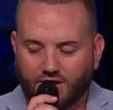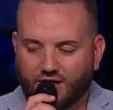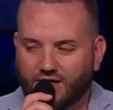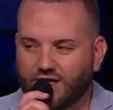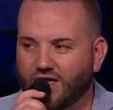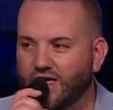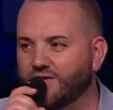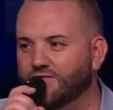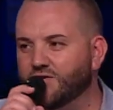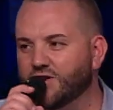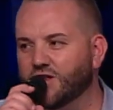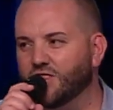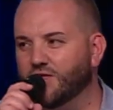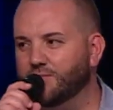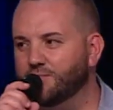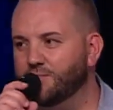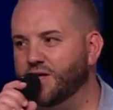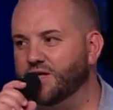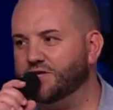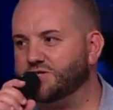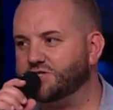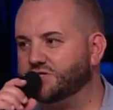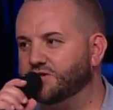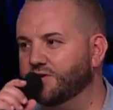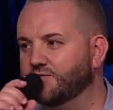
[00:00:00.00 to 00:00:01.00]
even in the
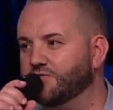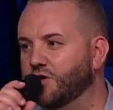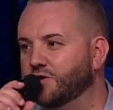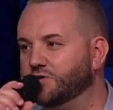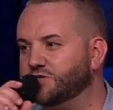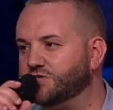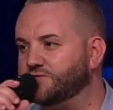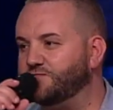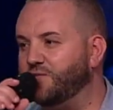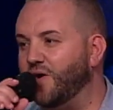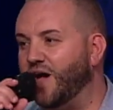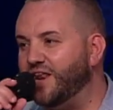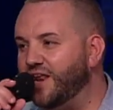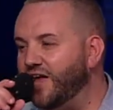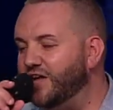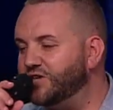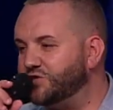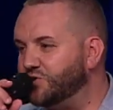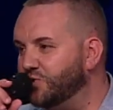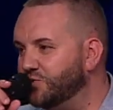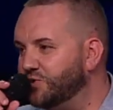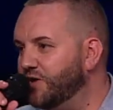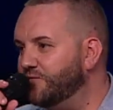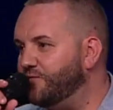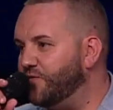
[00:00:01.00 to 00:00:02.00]
midst of those
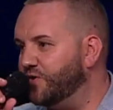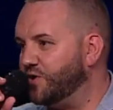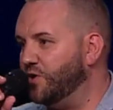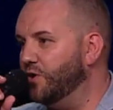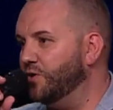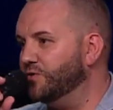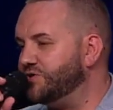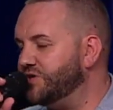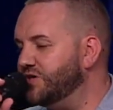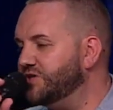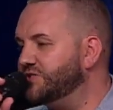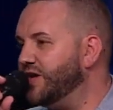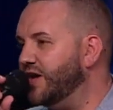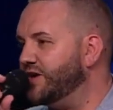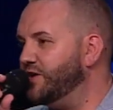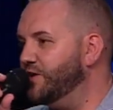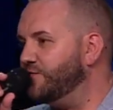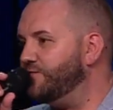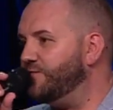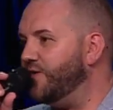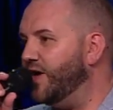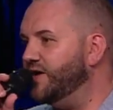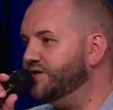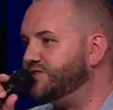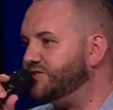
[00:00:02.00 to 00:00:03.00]
financial difficulties that you're
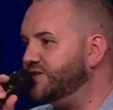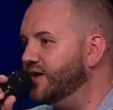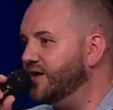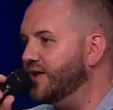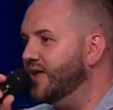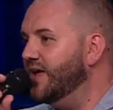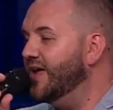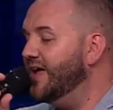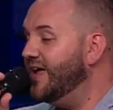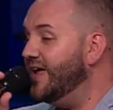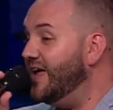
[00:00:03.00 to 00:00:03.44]
facing,